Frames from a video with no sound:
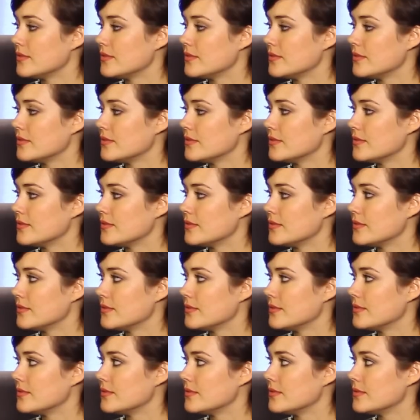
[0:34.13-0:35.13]

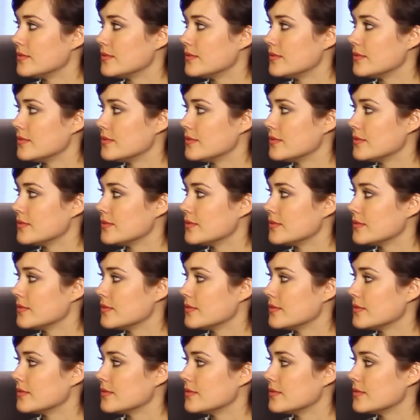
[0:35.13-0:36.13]

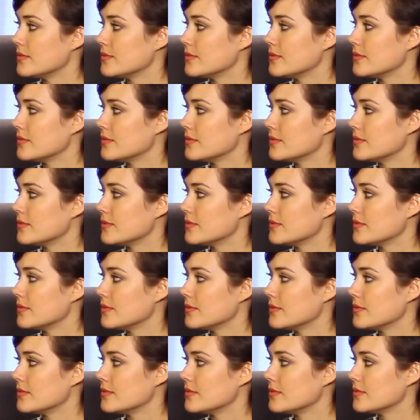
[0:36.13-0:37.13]

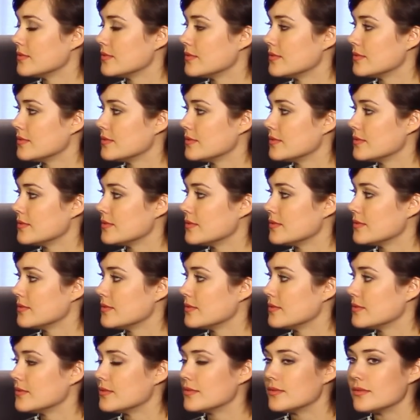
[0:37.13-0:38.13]

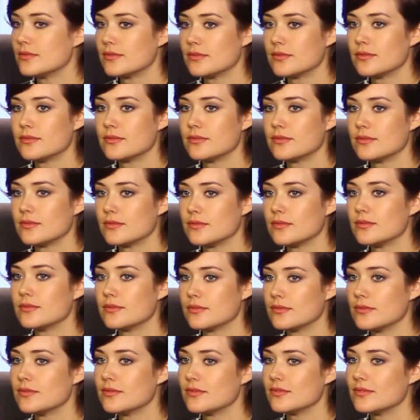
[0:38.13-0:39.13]

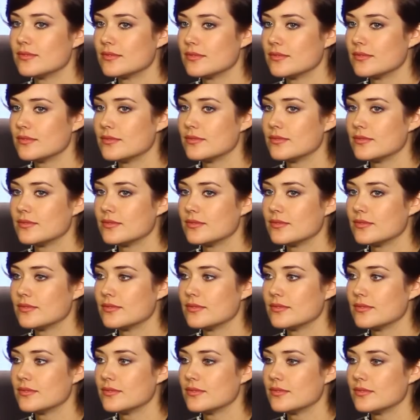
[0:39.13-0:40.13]

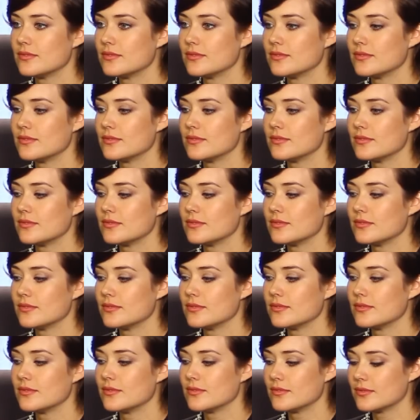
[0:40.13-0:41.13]

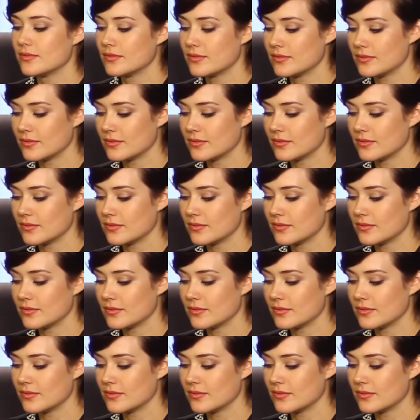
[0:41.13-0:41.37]
This person isn't speaking.